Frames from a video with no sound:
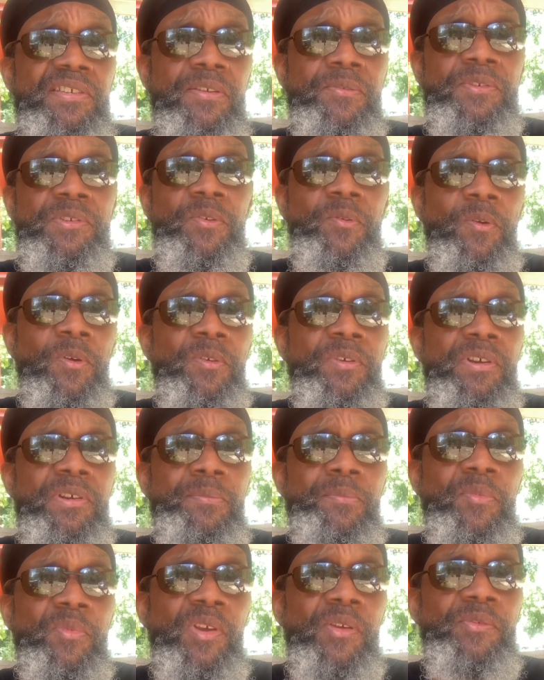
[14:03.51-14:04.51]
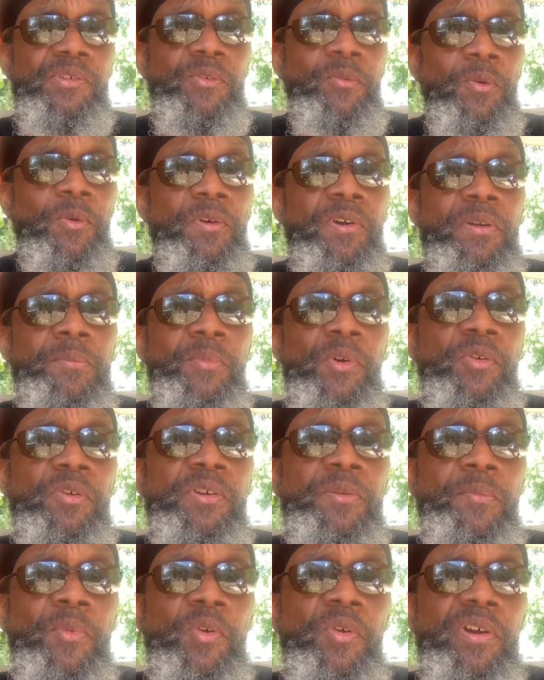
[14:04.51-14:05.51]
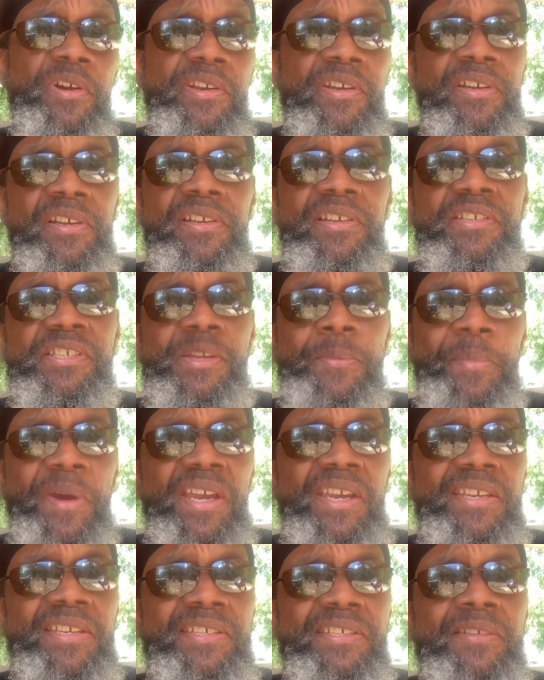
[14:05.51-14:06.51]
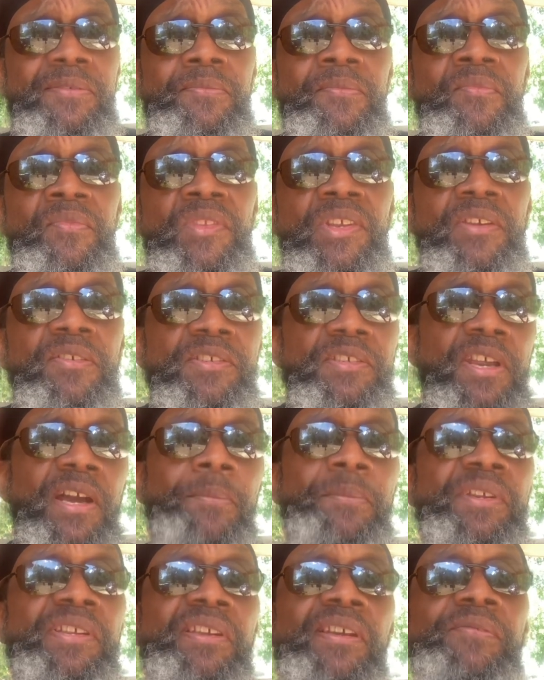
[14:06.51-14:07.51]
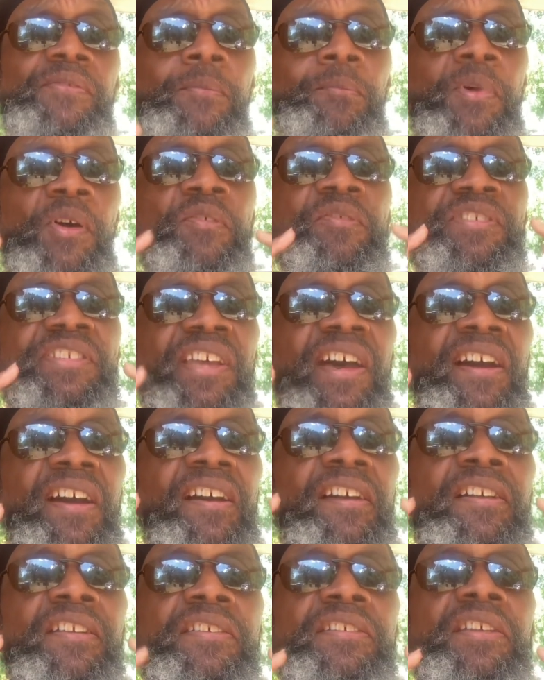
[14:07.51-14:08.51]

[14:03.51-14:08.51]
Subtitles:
was growing more and more, and a little space was coming in from both sides